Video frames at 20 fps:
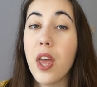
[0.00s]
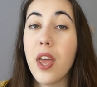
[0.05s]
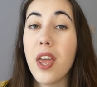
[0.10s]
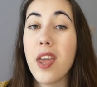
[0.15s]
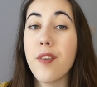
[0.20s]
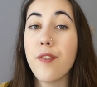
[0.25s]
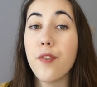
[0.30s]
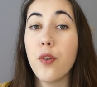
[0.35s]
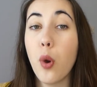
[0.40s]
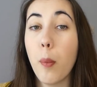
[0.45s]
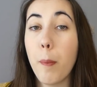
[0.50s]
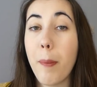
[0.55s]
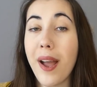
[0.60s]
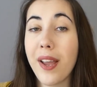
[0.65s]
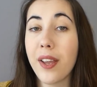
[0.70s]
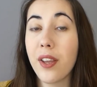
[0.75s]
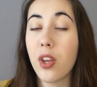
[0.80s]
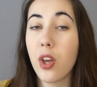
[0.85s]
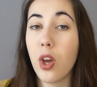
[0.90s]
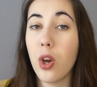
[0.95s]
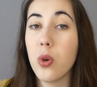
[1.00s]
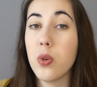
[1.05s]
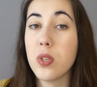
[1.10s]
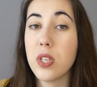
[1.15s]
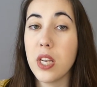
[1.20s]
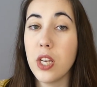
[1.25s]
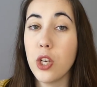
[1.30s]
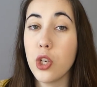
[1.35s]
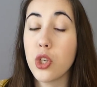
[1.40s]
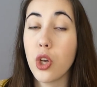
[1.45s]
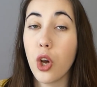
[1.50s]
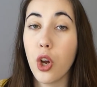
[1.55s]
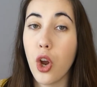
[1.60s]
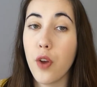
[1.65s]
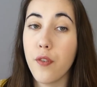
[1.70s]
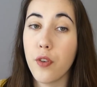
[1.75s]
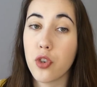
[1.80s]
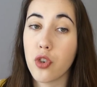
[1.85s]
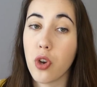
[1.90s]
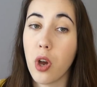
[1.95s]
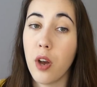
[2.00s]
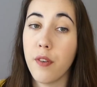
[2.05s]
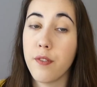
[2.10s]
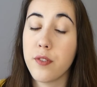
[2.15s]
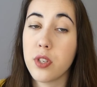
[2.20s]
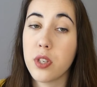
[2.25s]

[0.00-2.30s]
if your bank goes into overdraft.